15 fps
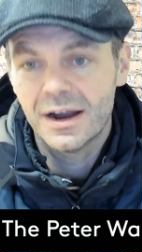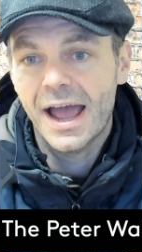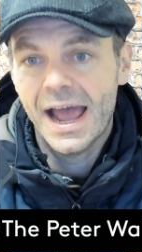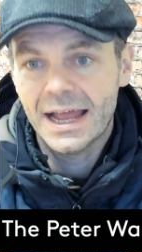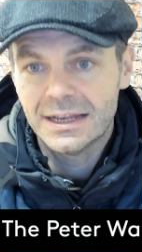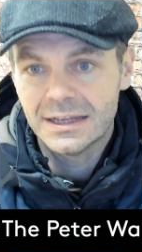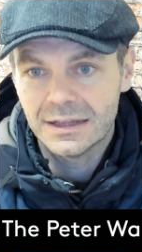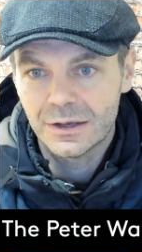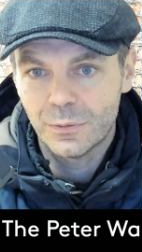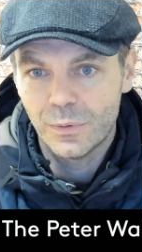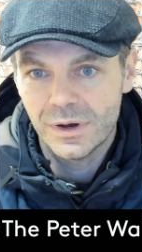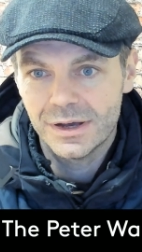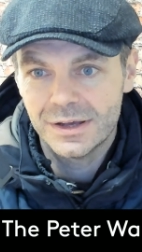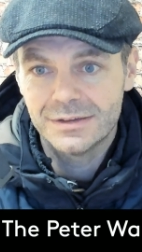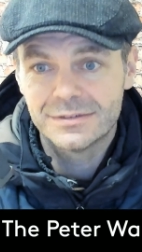handling
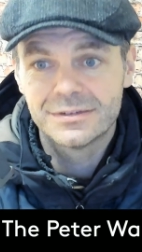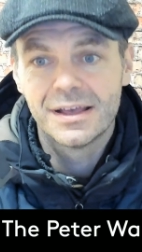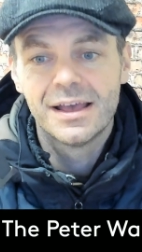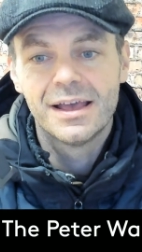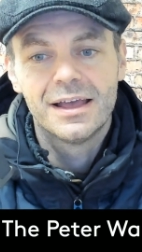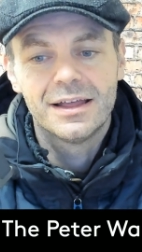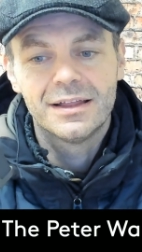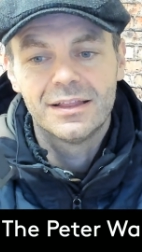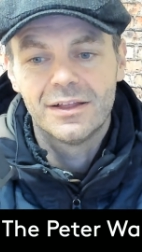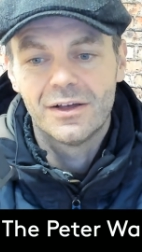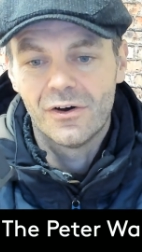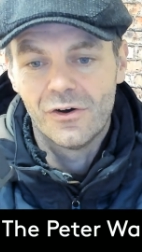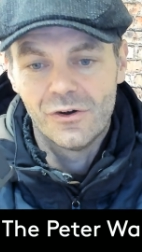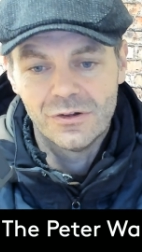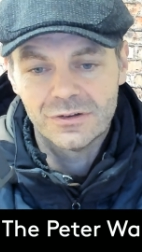wise,
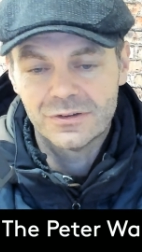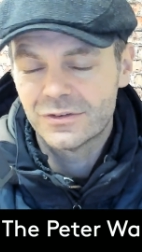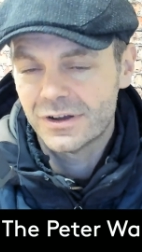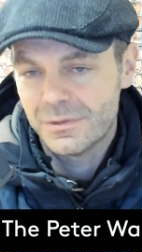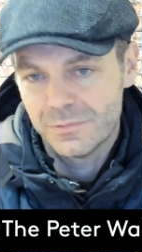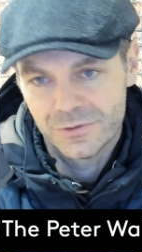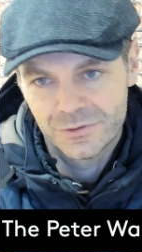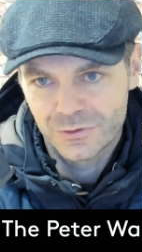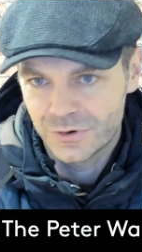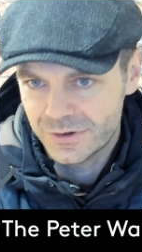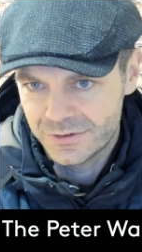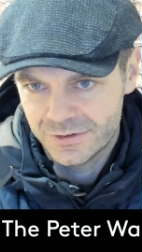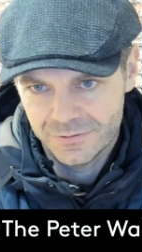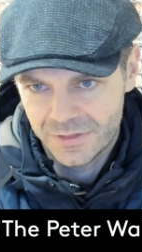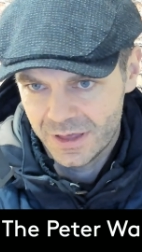all sor- sorts
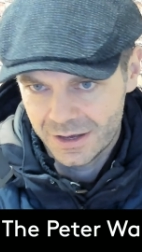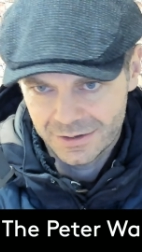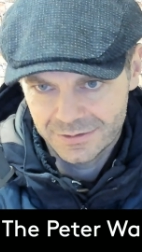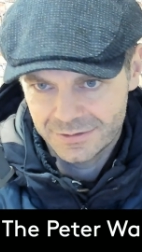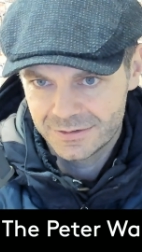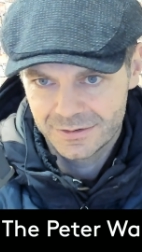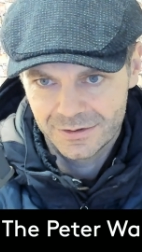of things.